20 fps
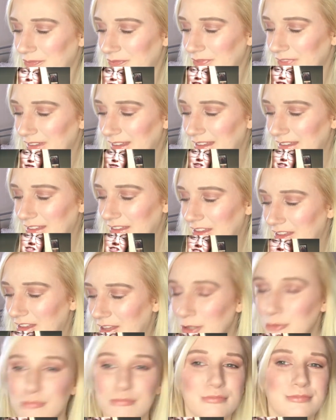Love you, Sister
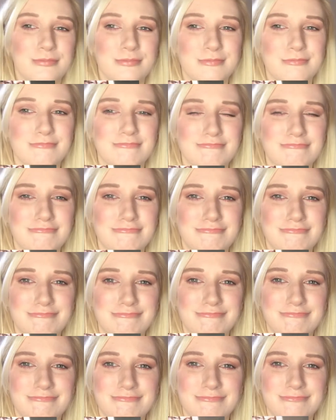Ling, and bye,
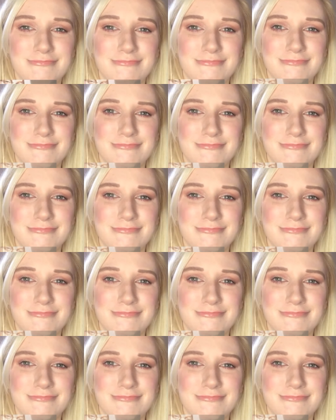followers.